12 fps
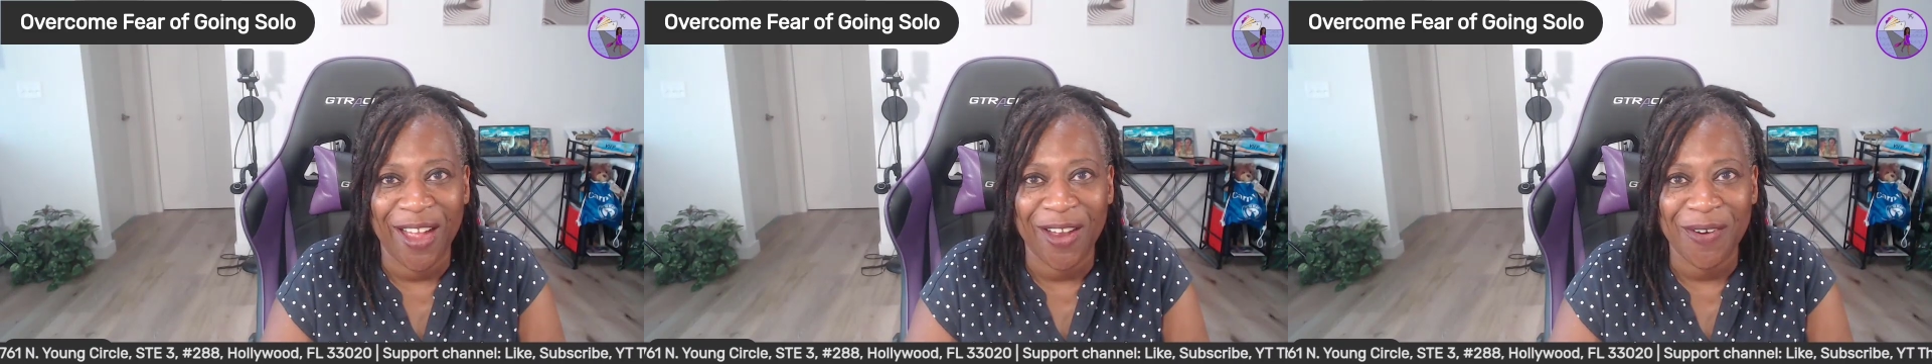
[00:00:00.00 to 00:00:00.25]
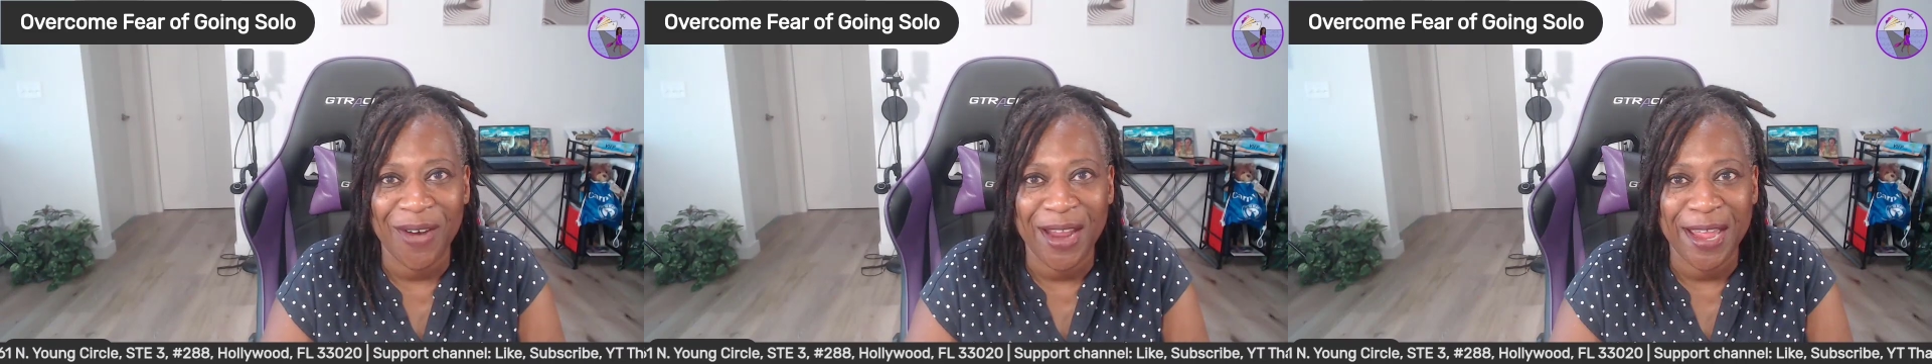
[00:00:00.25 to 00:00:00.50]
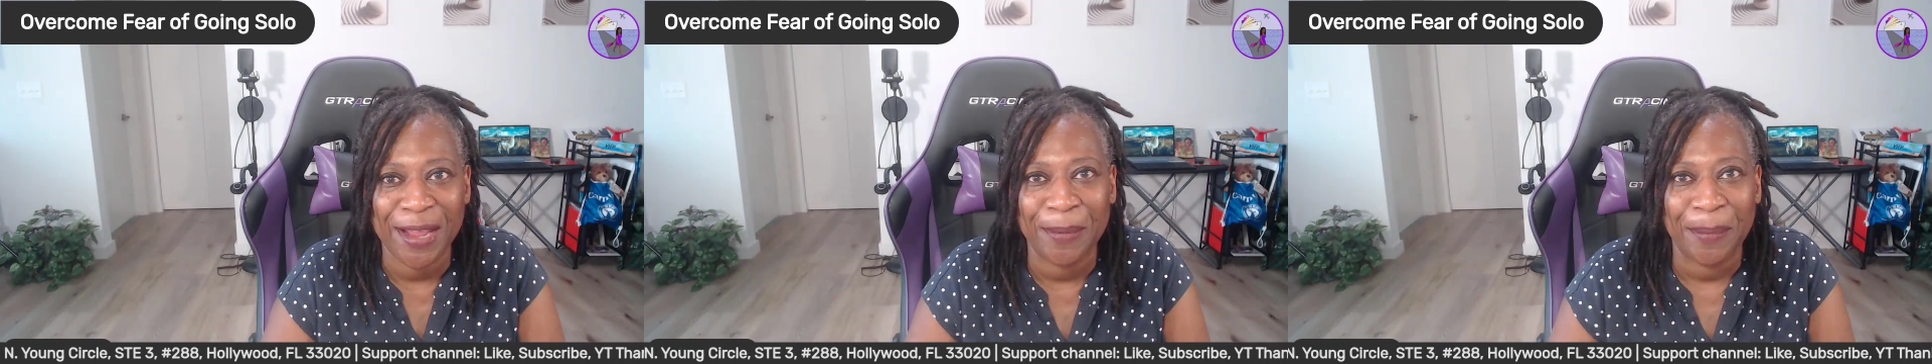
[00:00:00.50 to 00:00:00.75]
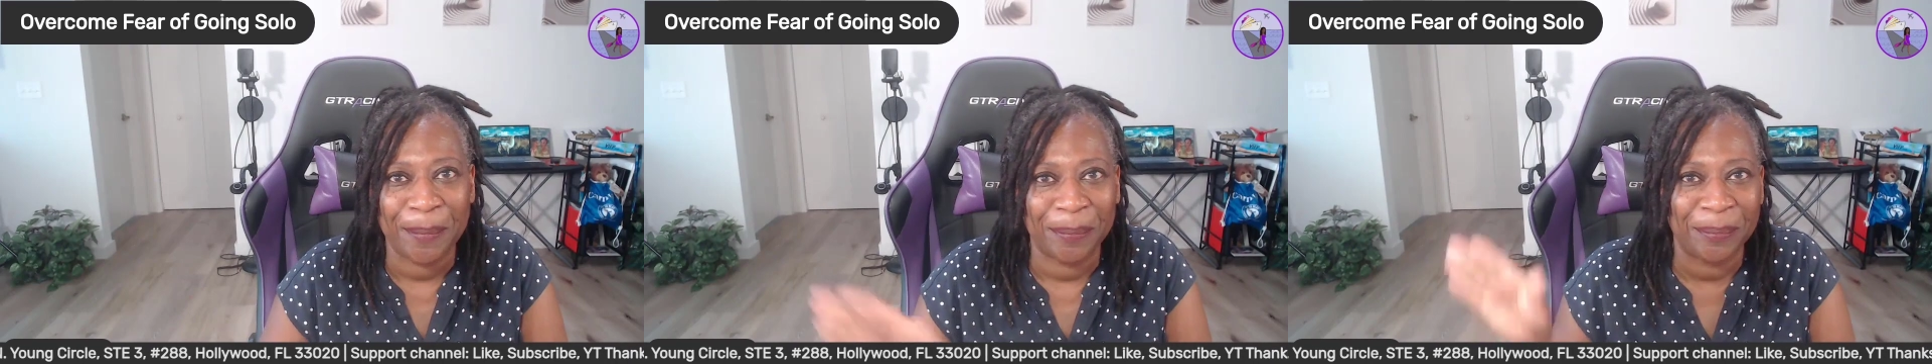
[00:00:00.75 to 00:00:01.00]
All right,
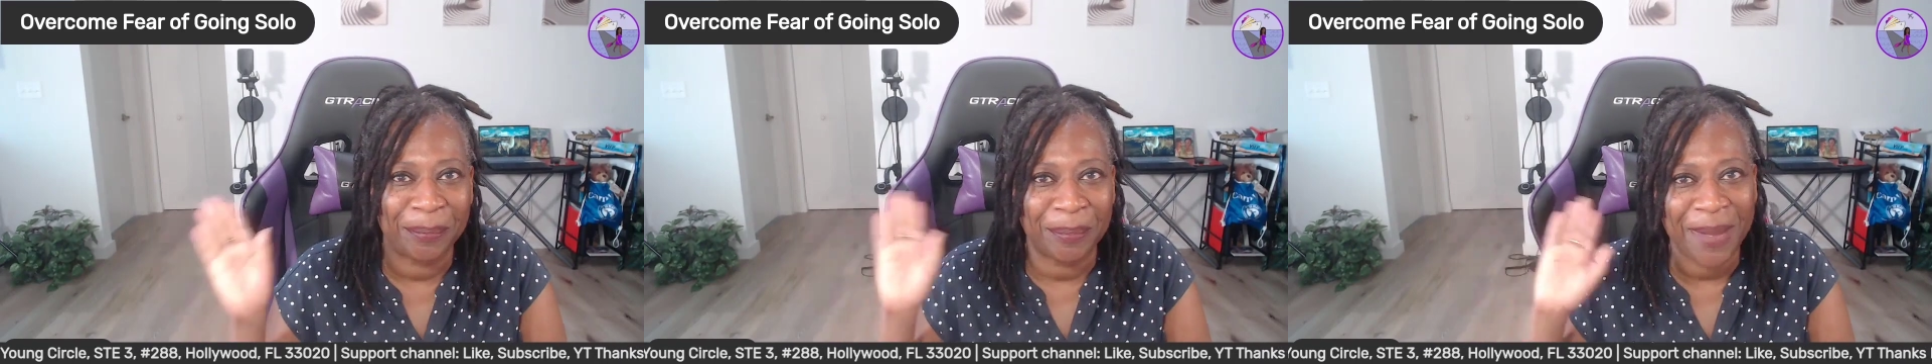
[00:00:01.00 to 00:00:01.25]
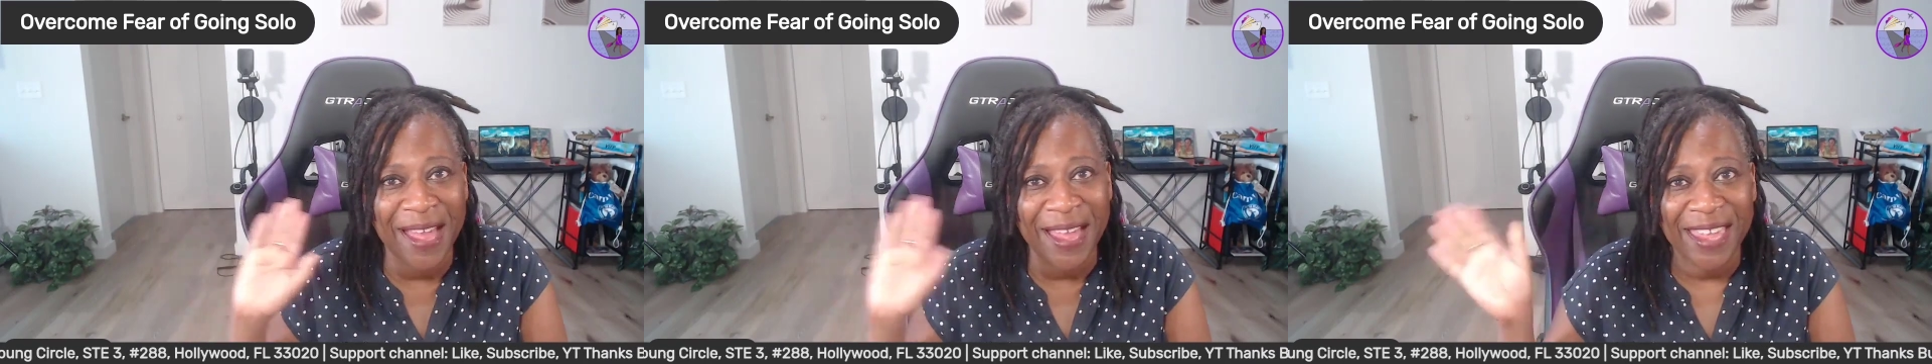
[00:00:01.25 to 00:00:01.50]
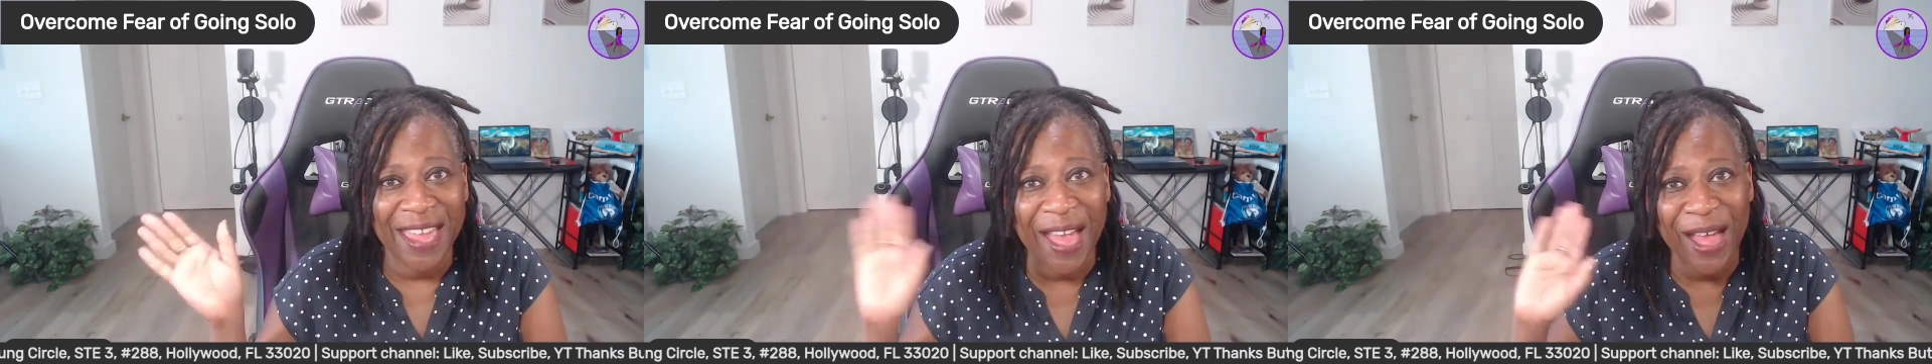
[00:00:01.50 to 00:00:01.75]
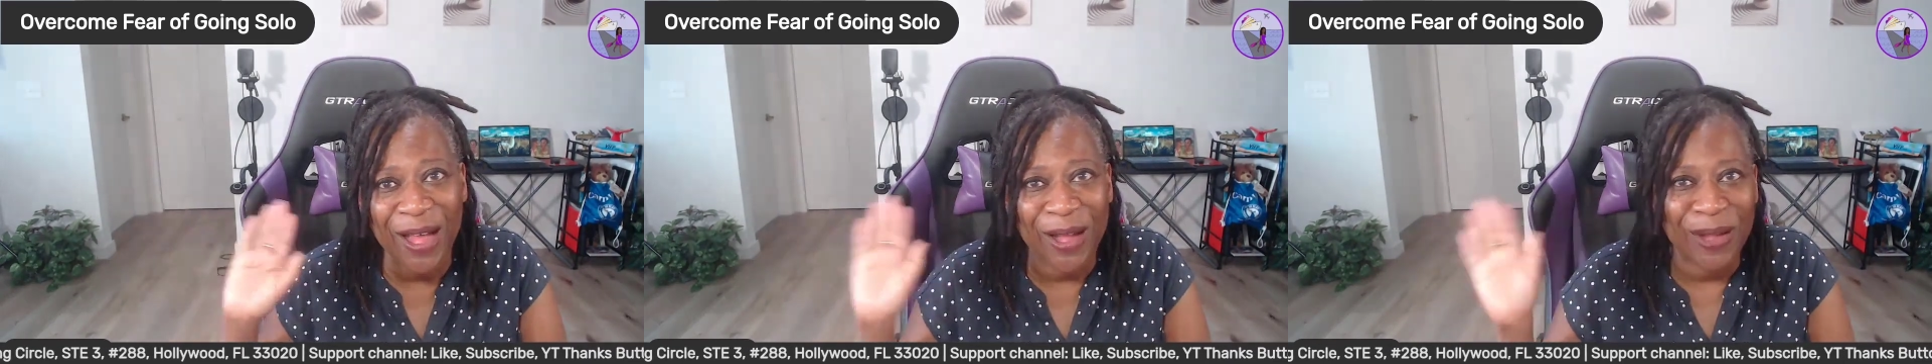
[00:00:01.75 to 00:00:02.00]
bye
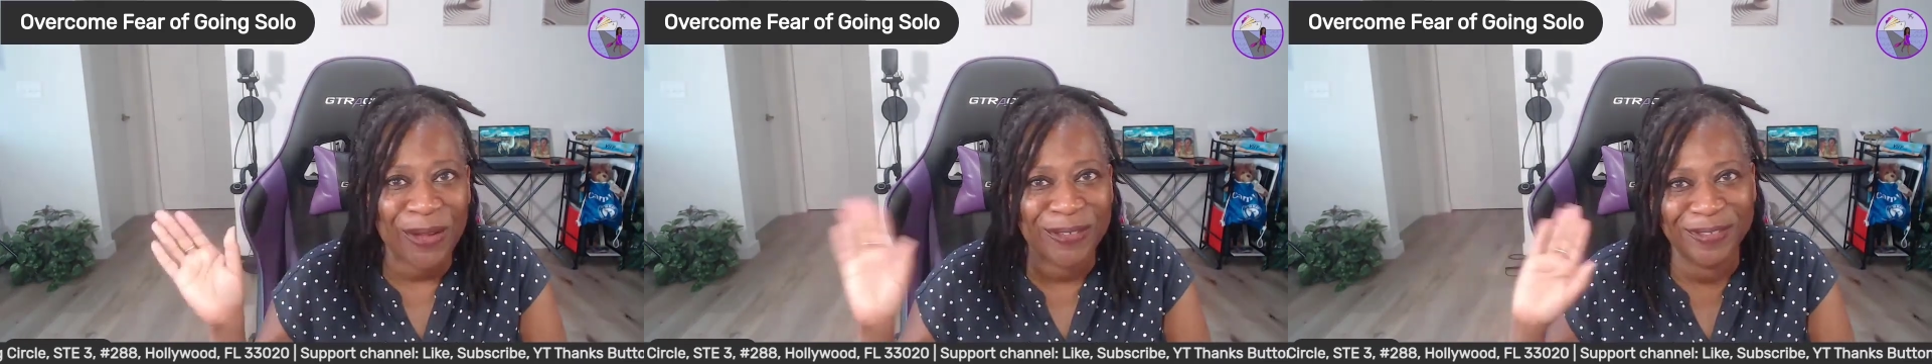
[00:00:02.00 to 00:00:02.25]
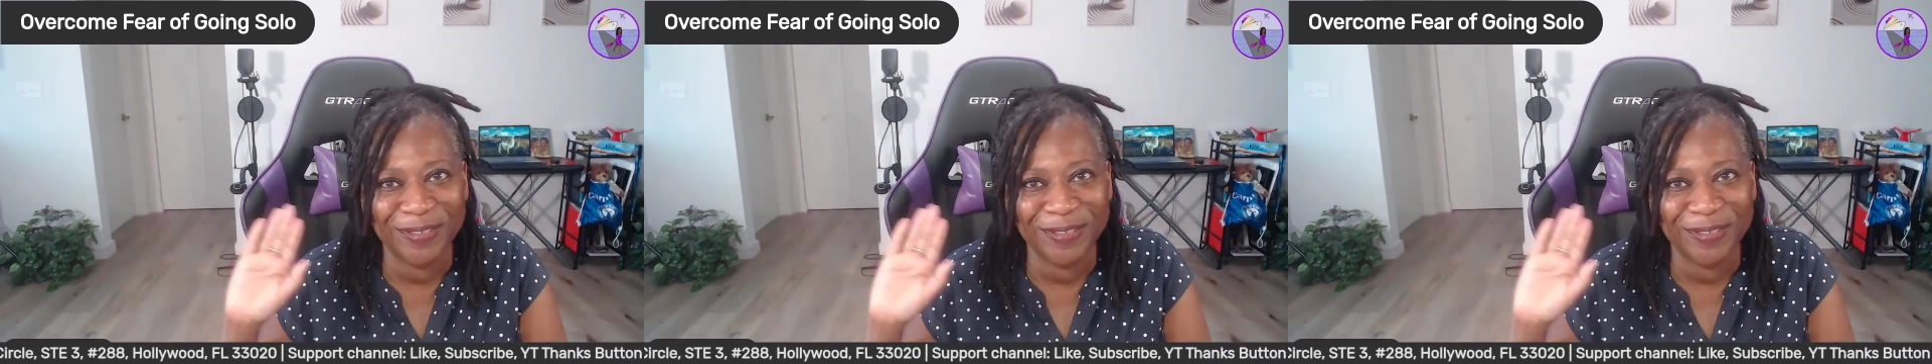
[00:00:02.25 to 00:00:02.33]
y'all.